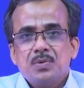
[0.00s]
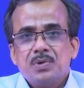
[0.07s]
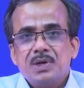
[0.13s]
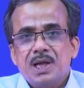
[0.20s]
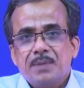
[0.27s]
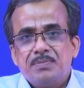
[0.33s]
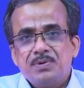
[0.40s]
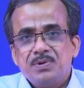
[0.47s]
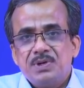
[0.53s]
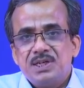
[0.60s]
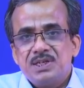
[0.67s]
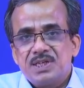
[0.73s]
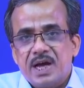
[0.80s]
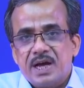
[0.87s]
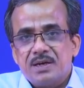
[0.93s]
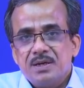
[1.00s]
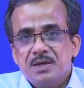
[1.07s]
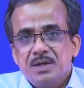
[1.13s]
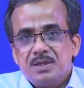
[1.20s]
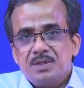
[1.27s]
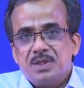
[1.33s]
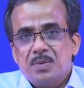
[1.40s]
we will have to design
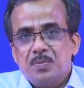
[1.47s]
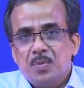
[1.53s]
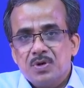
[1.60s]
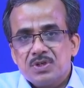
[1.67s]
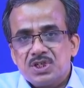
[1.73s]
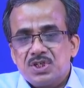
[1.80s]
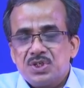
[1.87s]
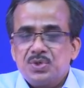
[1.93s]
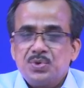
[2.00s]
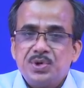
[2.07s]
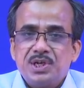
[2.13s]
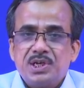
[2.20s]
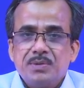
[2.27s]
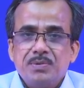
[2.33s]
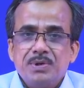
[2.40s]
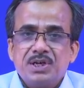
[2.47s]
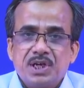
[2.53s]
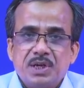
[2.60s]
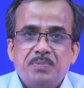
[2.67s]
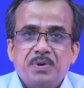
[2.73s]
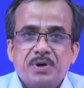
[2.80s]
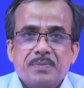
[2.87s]
the most suitable
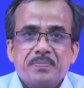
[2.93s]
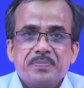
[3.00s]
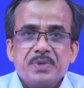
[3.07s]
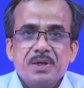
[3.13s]
gripper.